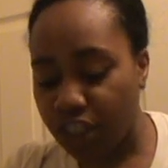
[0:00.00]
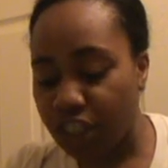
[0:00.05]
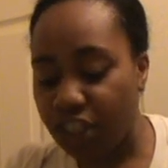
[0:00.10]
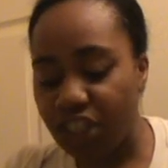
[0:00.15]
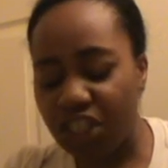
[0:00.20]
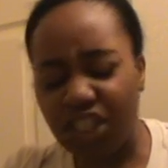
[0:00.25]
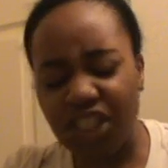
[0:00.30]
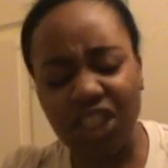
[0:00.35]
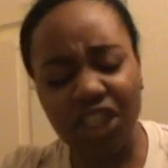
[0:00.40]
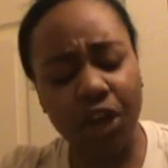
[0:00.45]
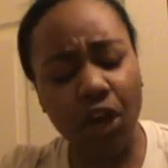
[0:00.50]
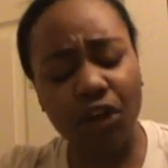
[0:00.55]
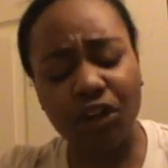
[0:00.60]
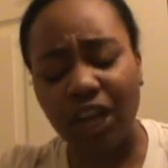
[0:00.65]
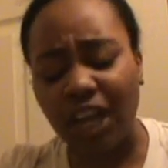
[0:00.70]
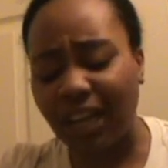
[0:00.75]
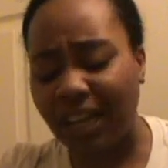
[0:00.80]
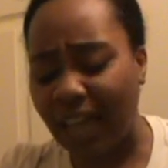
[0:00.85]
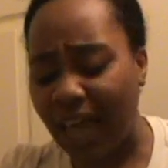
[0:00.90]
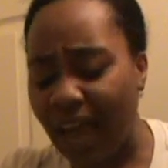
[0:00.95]
She
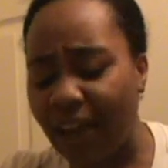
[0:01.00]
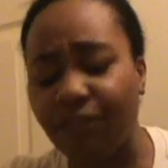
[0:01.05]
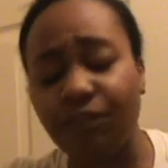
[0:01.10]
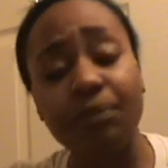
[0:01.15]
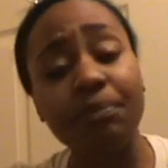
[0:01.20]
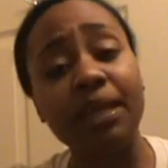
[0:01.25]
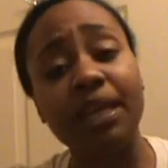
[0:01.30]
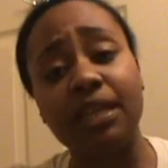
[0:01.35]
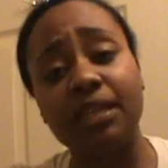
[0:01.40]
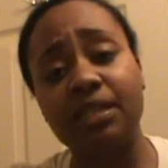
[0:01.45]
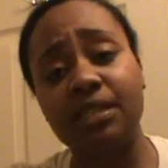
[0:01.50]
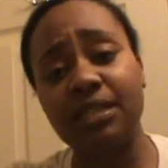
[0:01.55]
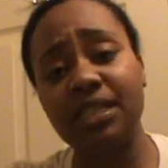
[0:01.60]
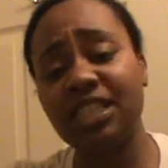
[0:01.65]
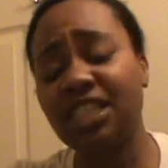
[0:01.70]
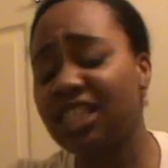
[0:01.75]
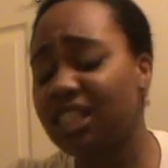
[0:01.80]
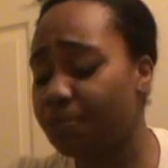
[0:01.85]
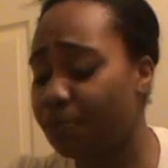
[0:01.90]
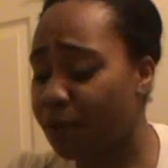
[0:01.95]
learned a lot from this.
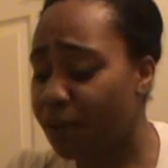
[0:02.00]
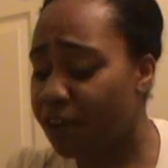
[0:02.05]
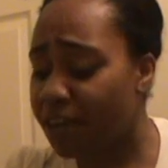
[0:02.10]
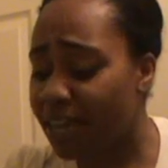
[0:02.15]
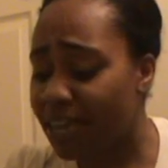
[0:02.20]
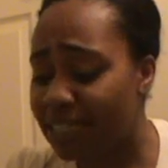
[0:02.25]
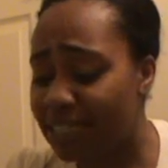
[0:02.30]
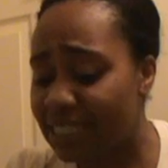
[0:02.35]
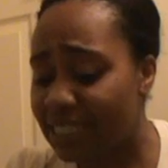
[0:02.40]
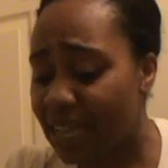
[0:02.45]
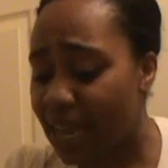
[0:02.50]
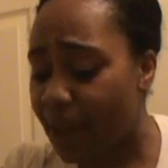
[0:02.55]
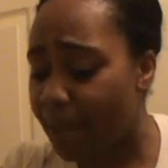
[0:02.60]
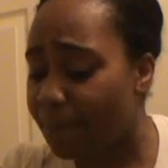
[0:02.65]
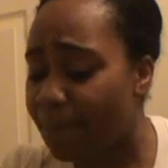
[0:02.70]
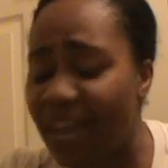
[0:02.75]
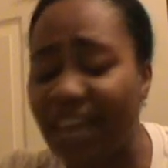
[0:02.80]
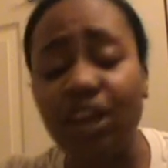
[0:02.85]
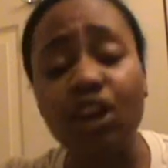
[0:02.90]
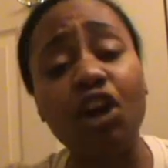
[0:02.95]
This experience
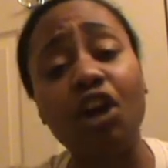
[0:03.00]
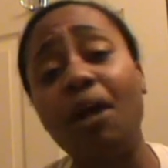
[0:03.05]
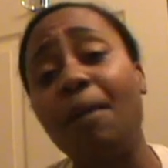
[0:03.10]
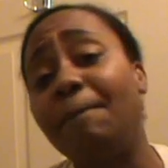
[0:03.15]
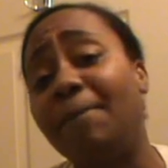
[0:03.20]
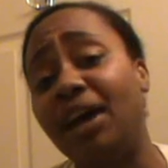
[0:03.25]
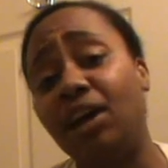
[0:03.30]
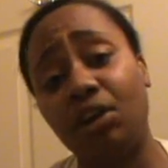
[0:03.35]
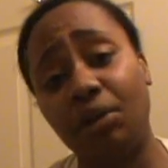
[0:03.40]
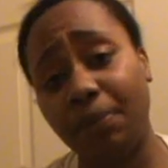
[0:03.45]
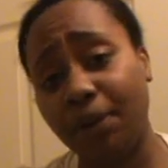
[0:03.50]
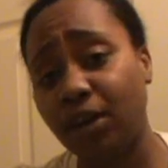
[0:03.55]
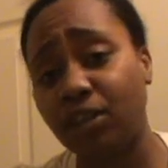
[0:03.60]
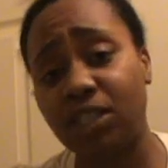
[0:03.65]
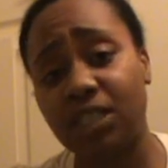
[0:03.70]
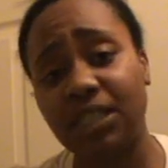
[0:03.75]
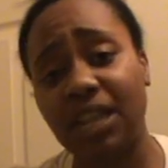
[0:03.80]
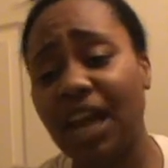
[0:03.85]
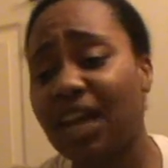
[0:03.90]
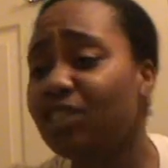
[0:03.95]
made her a better person.